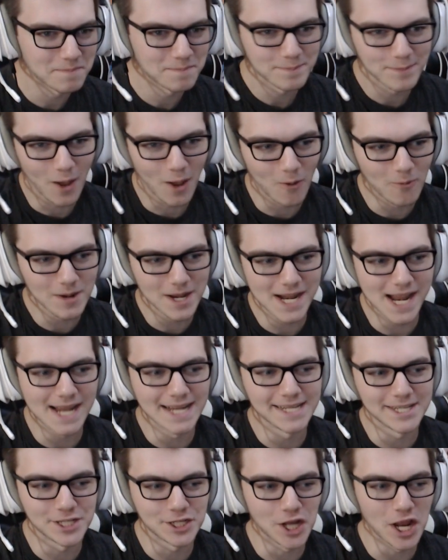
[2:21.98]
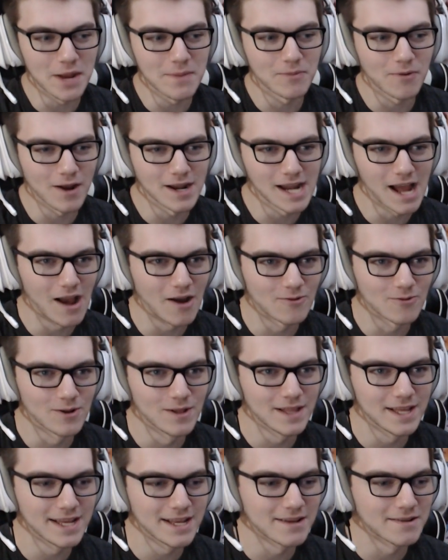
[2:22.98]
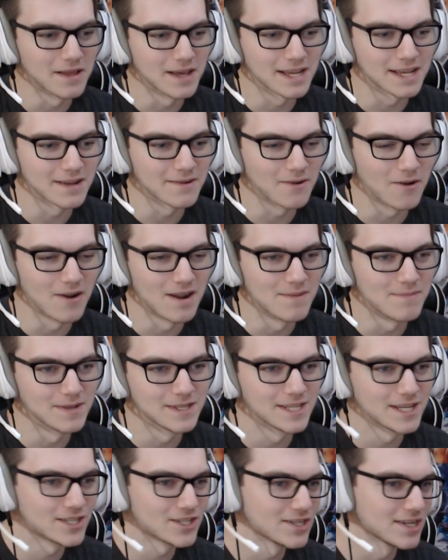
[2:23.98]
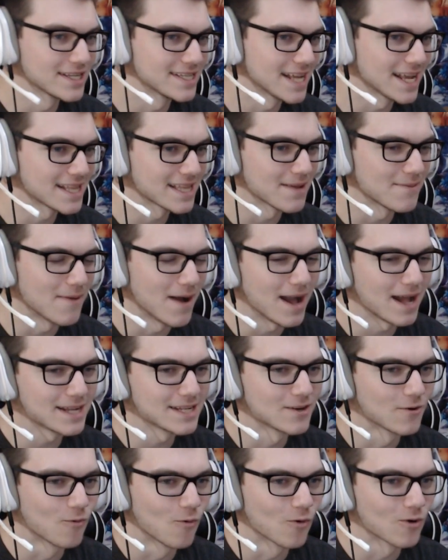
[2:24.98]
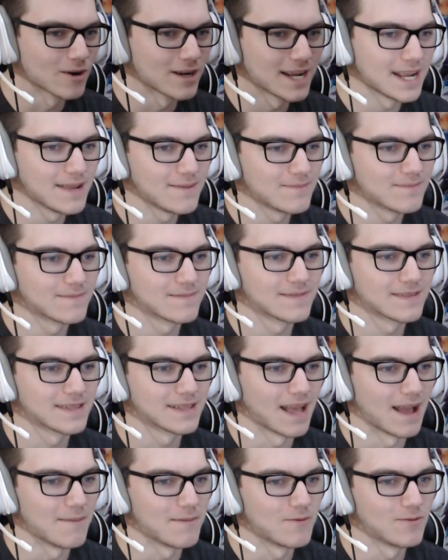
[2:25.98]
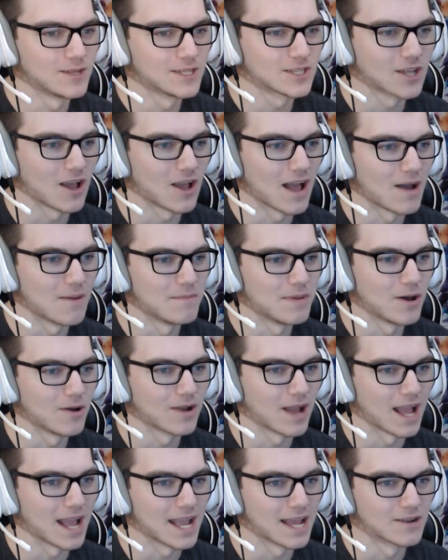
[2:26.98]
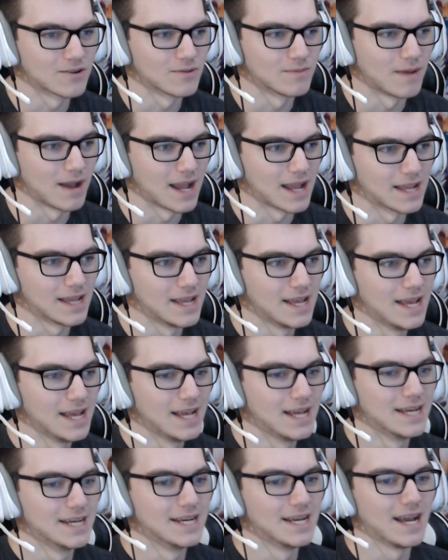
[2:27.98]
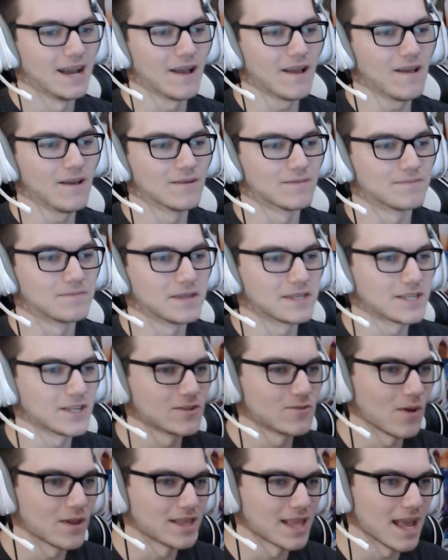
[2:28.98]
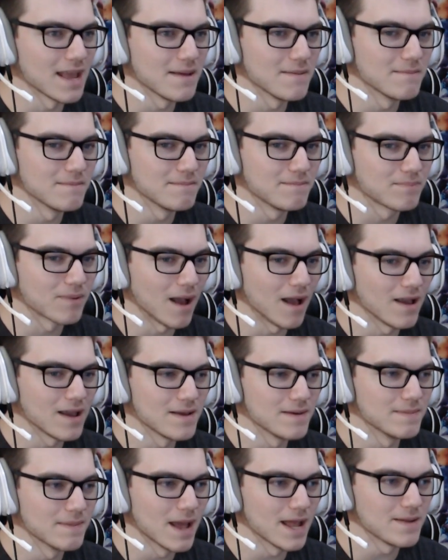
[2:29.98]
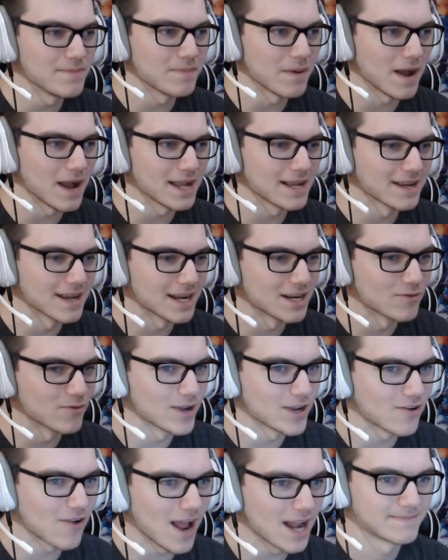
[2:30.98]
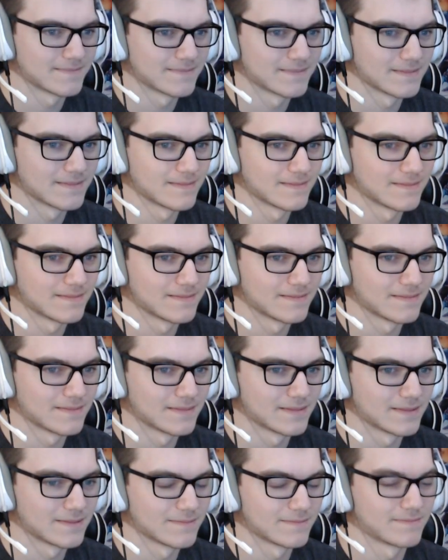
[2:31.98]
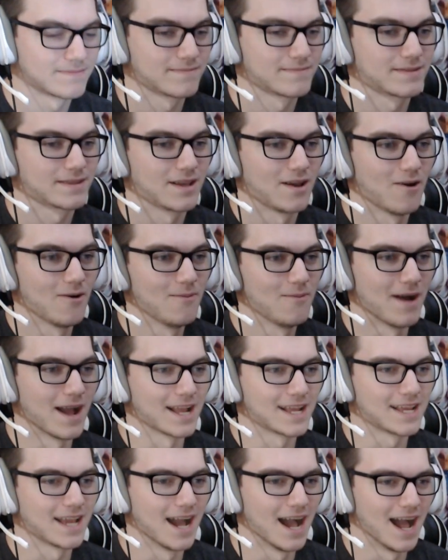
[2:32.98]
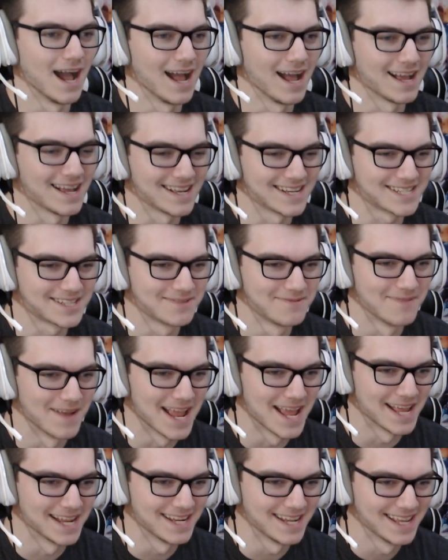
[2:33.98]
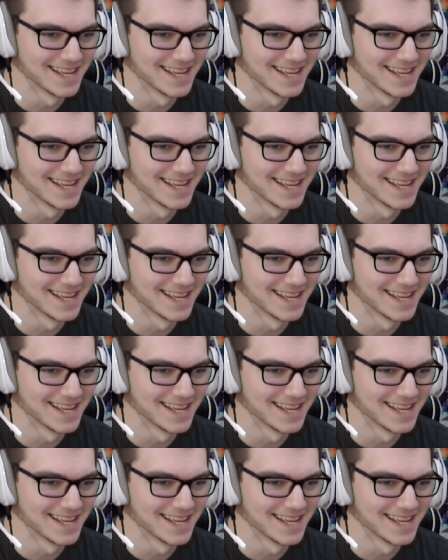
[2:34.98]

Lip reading: are we in any shape right now, really? Like, are any position to take them on in a war game? I mean, we saw how Bell got handled by. Oh, this is what they probably meant by you're gonna regret it. Oh my gosh, man.